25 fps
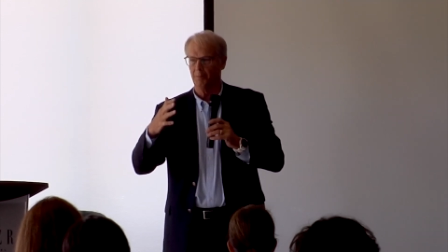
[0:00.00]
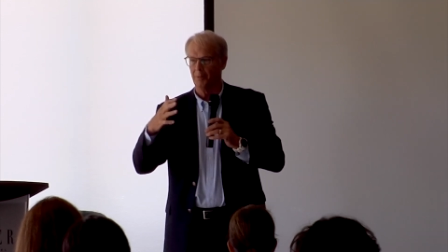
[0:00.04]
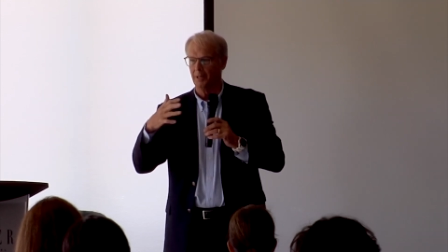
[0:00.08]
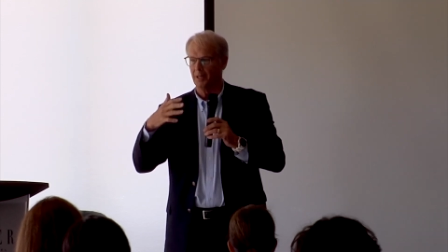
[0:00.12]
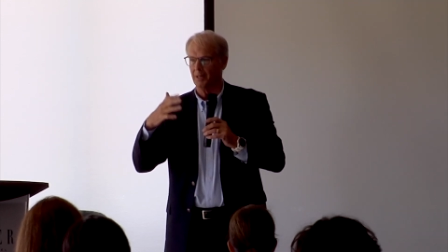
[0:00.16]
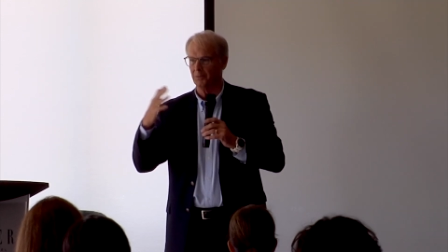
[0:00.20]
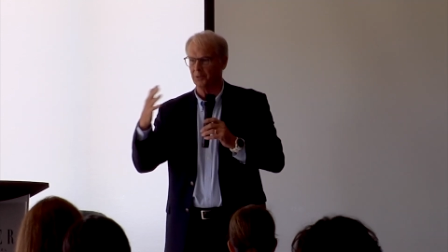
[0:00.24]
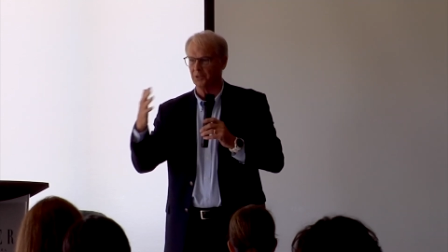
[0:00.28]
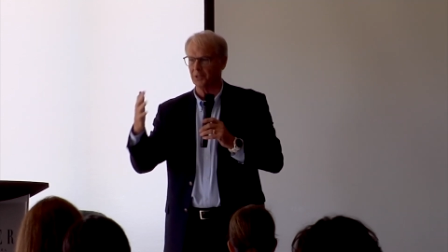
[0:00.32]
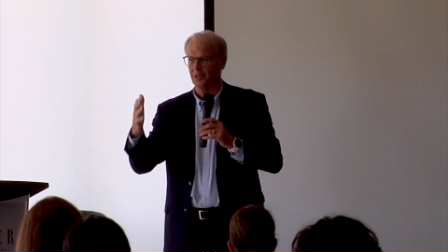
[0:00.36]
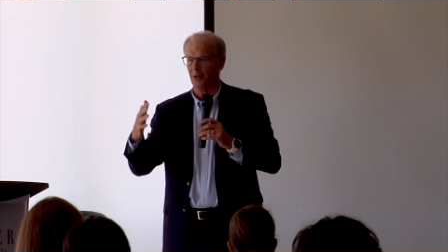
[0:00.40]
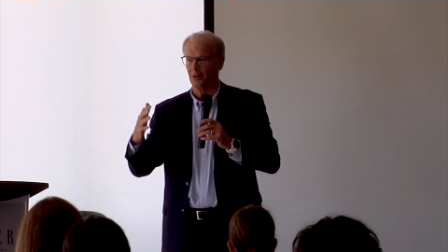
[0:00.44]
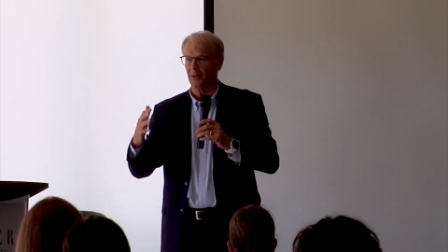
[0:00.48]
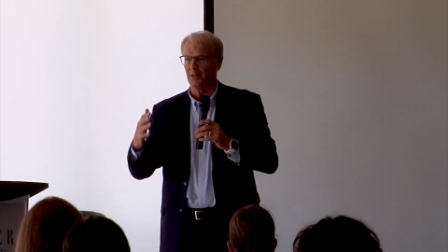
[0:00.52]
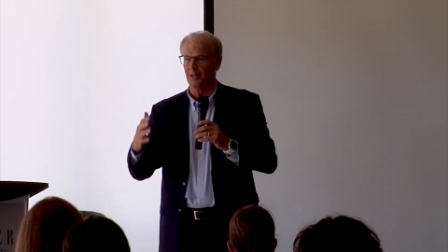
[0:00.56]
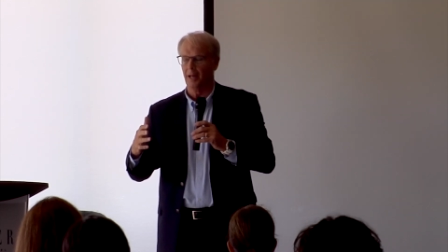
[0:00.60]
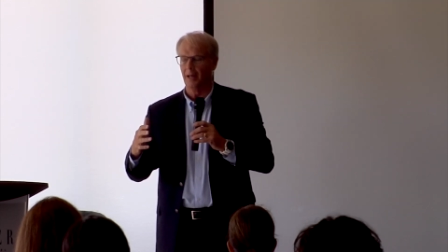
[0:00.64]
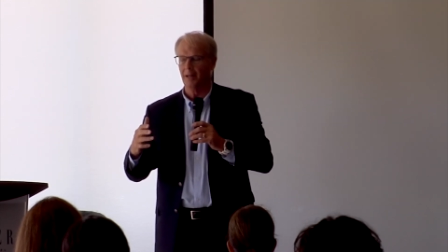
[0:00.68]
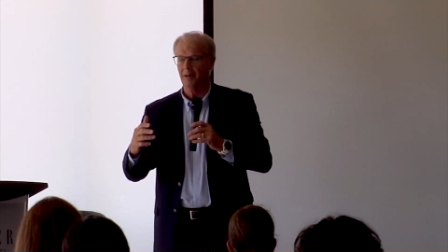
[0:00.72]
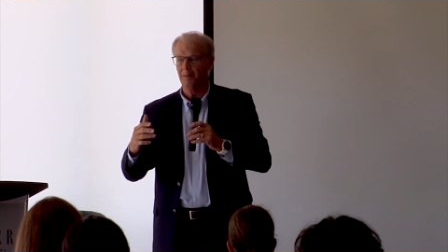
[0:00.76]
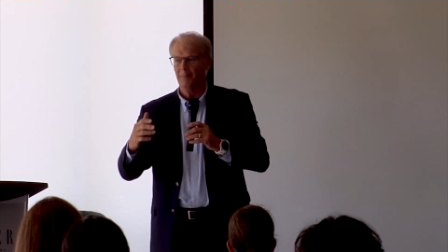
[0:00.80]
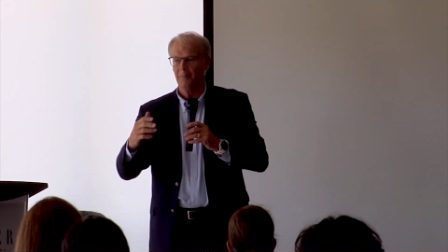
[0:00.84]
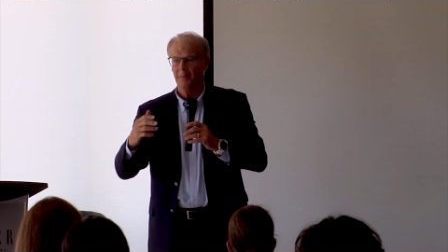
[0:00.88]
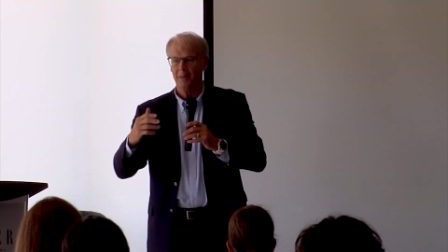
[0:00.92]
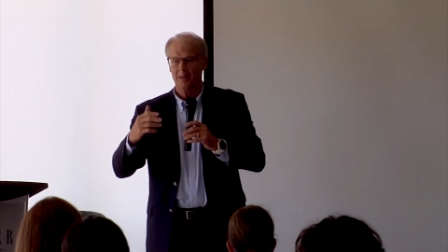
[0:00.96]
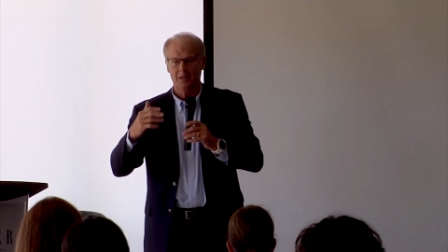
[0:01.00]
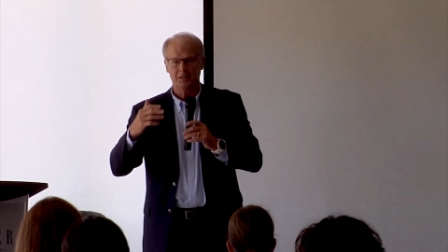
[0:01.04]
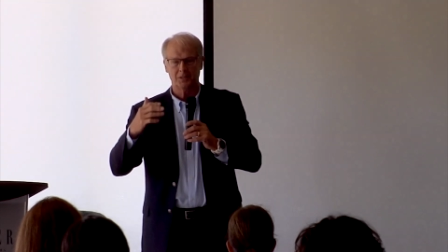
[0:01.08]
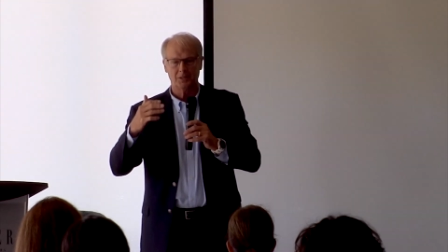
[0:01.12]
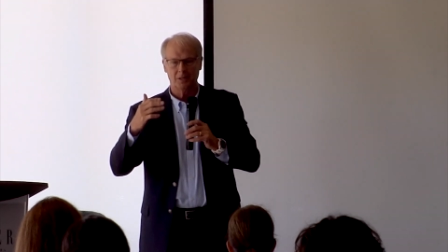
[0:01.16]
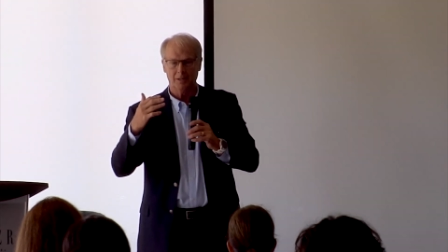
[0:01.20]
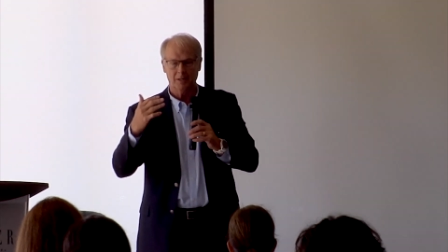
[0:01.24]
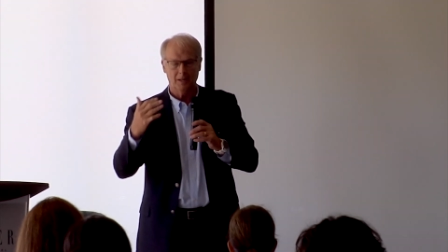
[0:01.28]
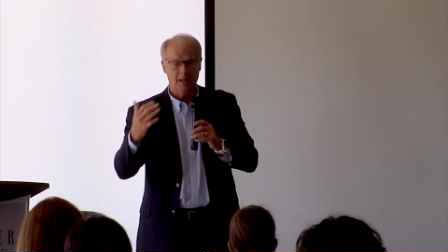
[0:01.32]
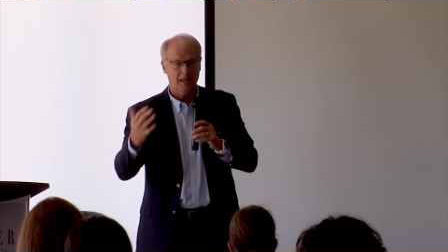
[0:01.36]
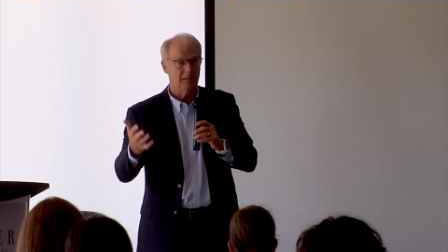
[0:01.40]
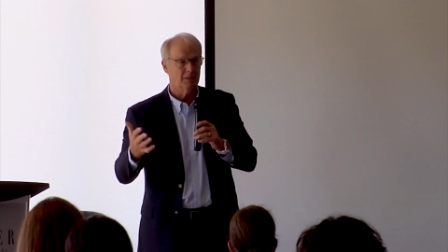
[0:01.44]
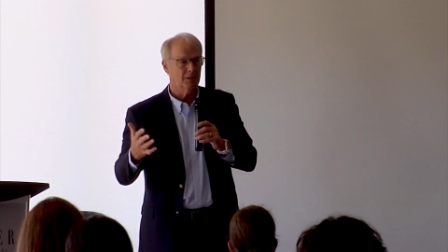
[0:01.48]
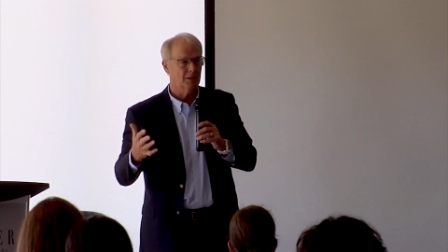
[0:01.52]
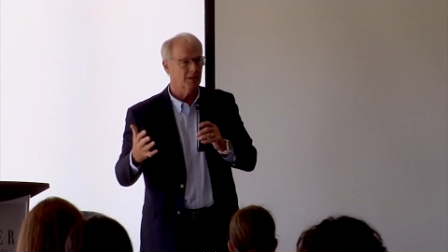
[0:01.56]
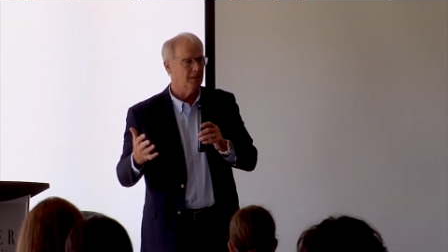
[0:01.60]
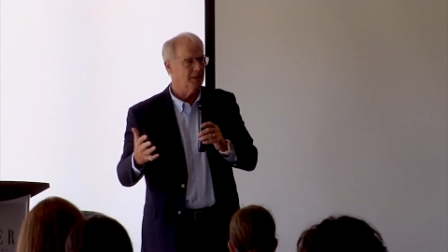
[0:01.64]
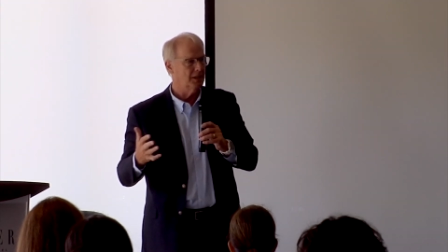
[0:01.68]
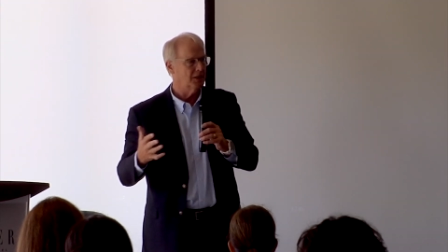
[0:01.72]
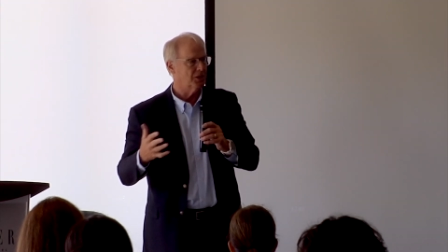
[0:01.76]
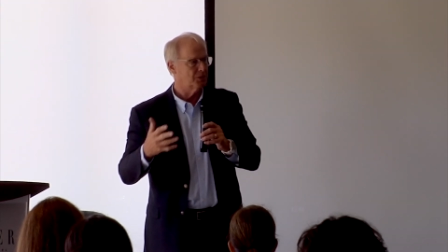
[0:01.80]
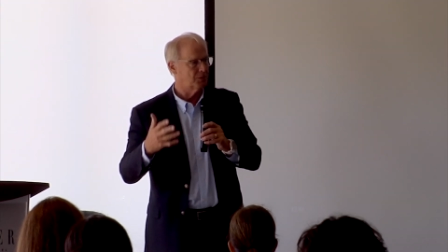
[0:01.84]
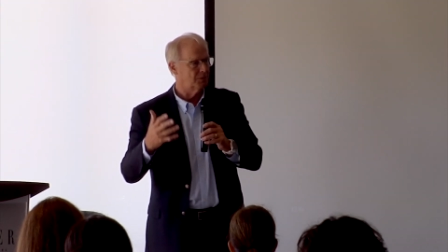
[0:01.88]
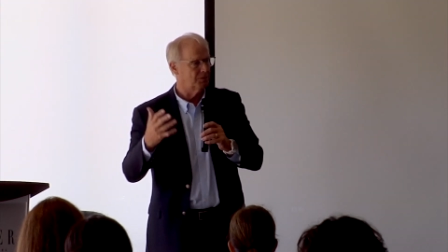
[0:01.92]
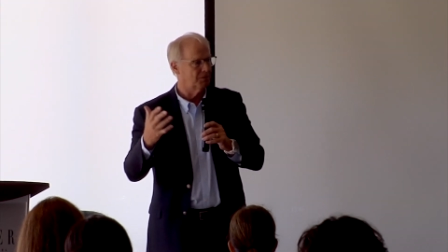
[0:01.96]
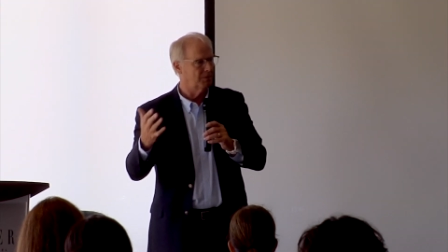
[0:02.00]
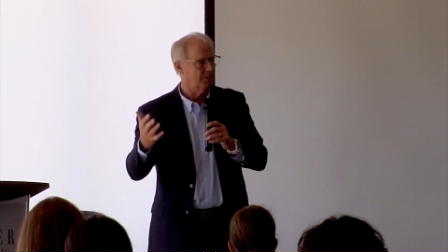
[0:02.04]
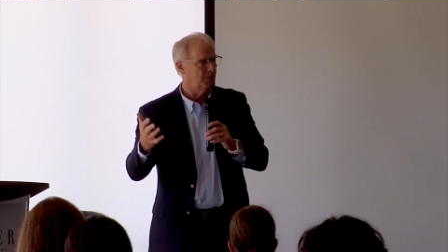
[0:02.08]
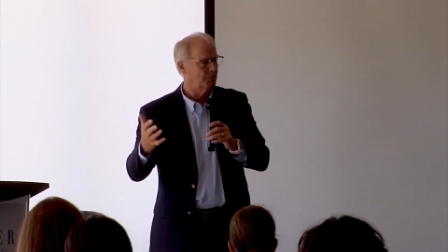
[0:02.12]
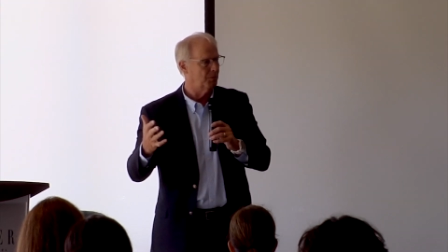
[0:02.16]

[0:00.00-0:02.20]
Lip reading: but he was there a lot. I said, hey, look at this.